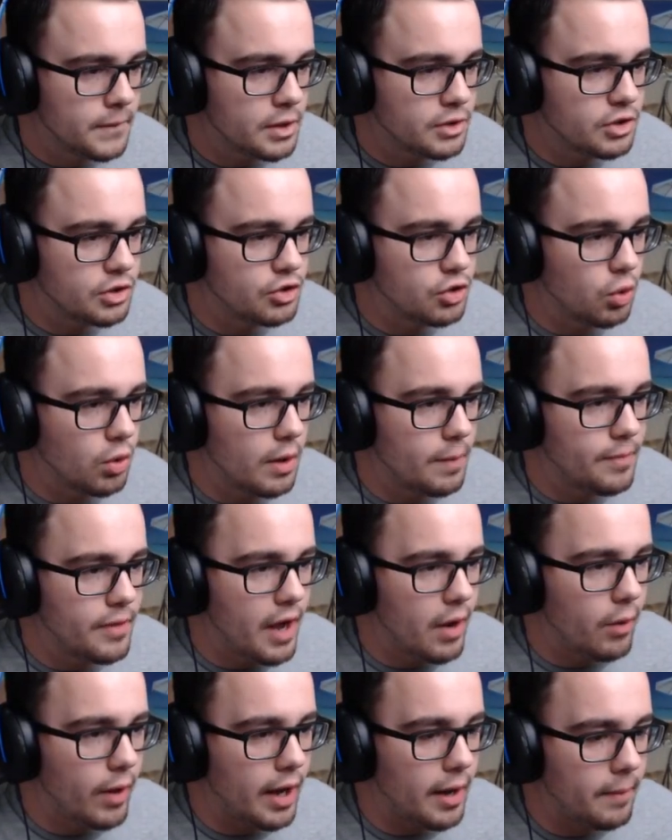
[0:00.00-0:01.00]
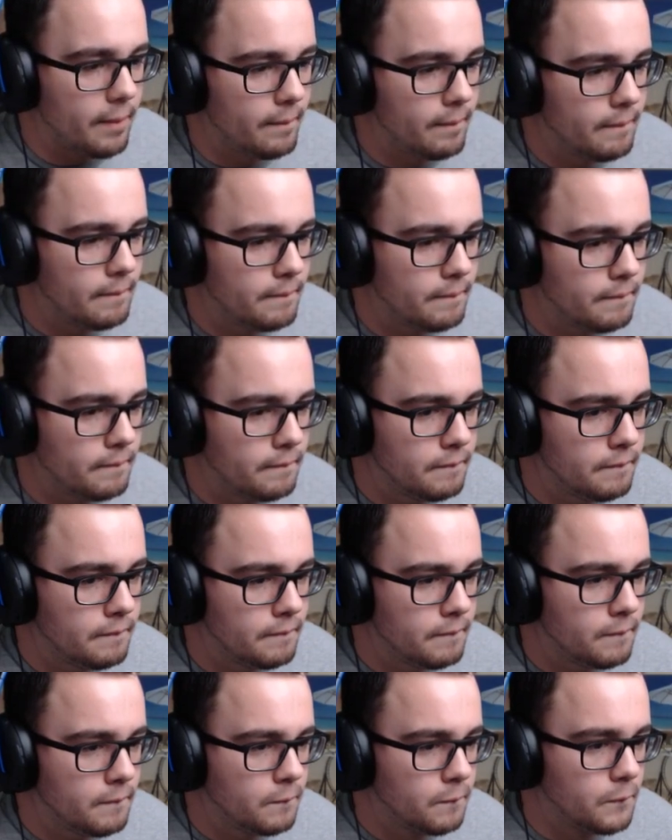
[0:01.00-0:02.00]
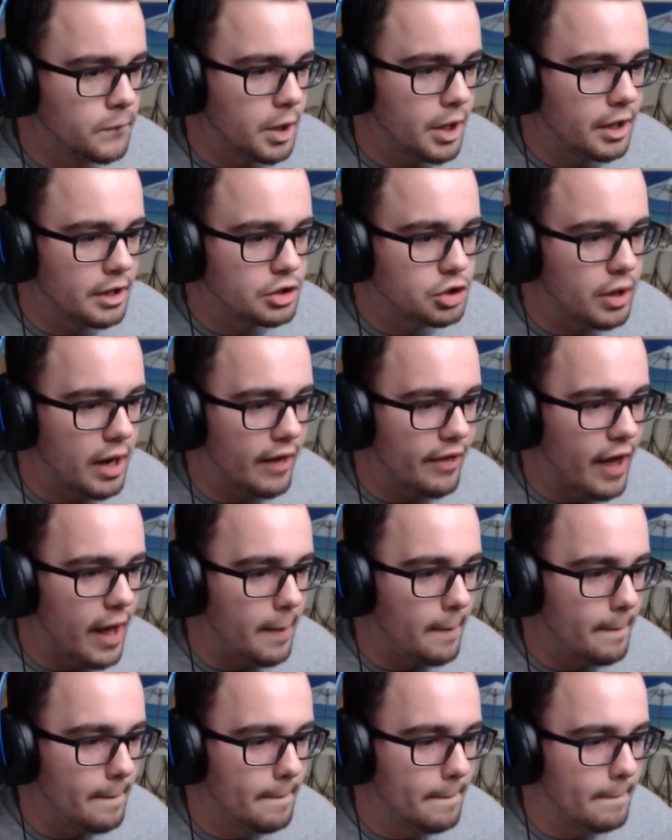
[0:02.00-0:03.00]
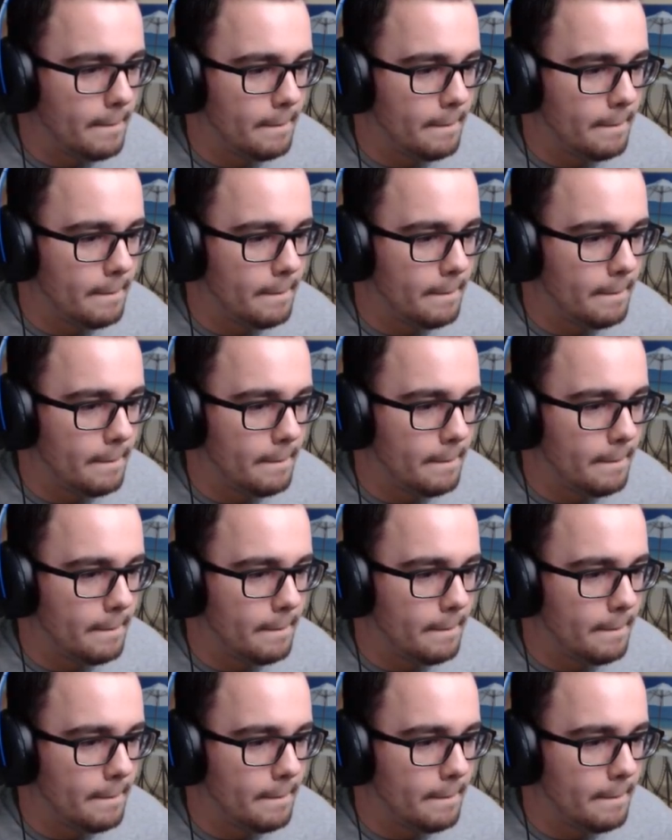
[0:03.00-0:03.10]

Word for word: There's a door up that way. We're gonna try that.